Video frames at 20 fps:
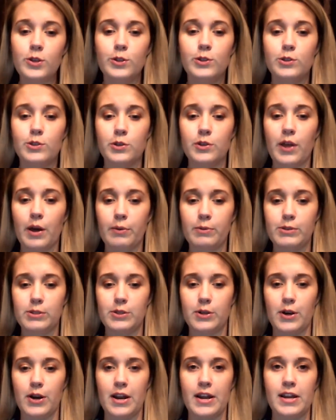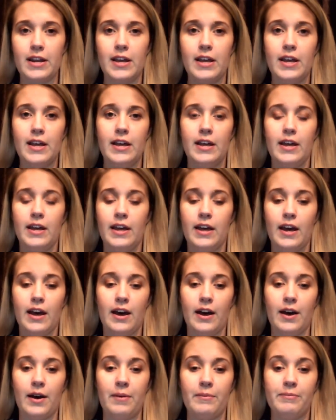So that was great.
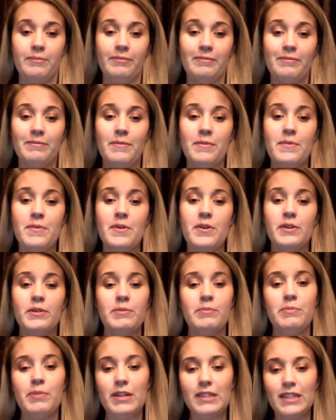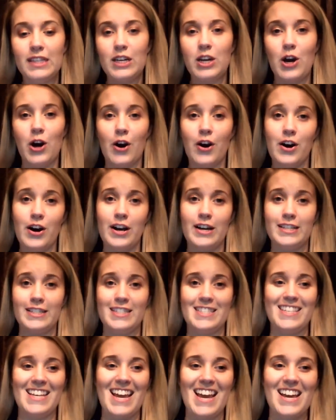But the
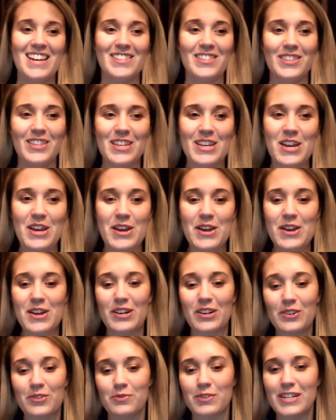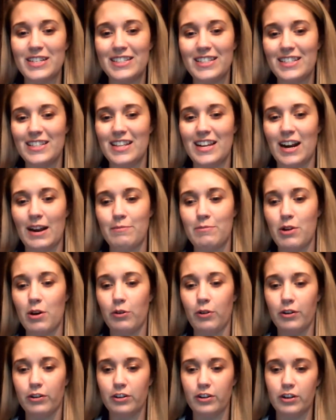cons and the reason that I'm
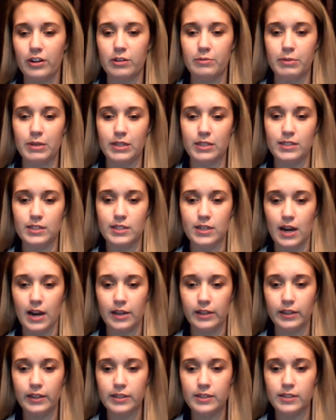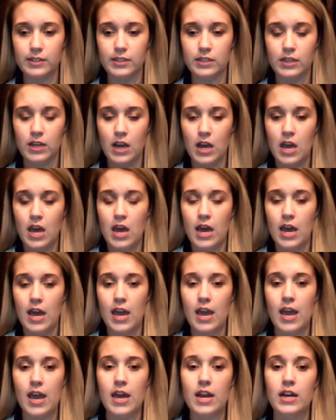no longer going to be a stylist,
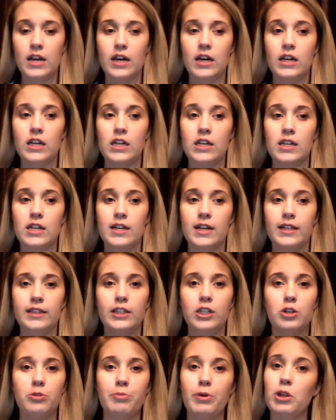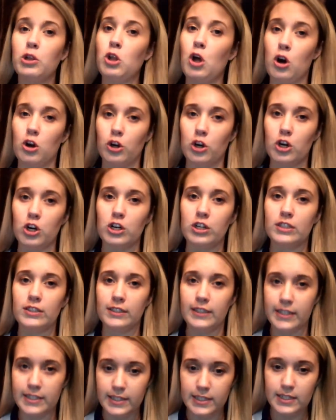and a little bit longer
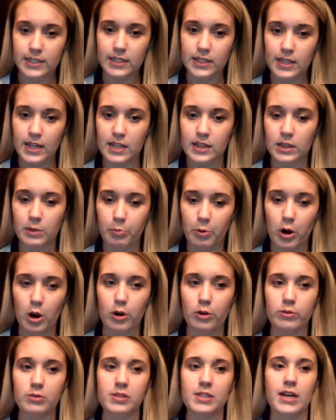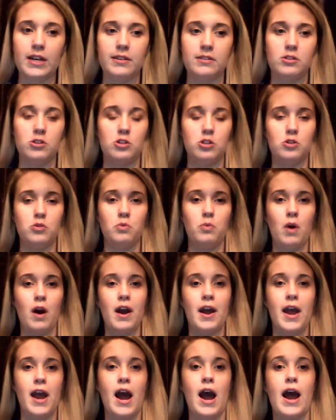list than the pros as to
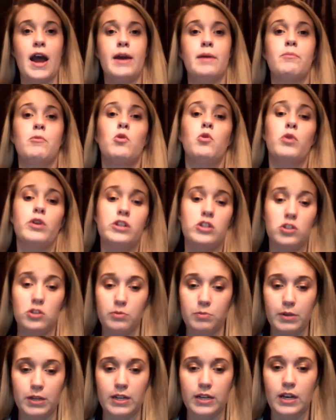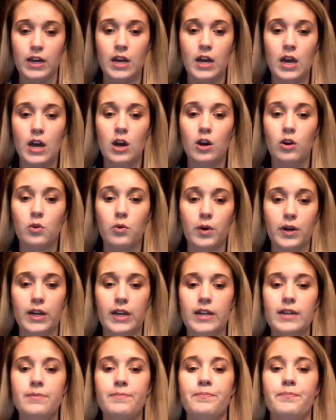why I am going to be
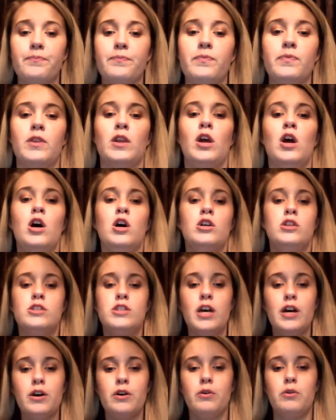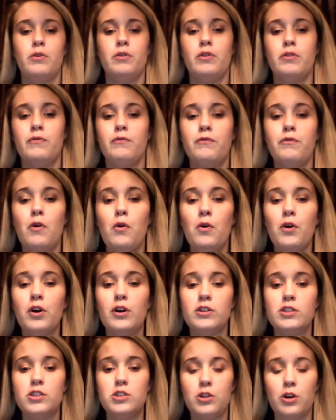quitting. So
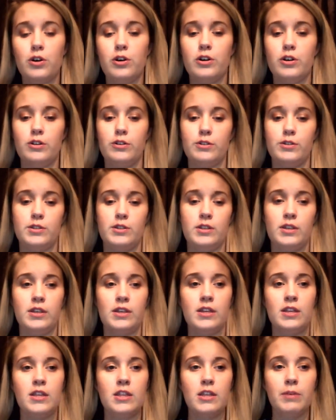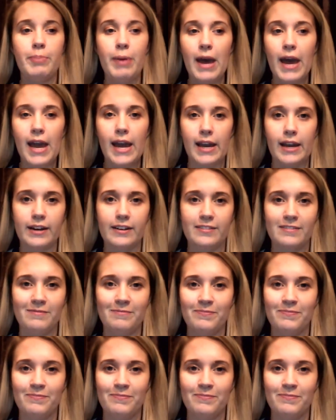for starters, the pay.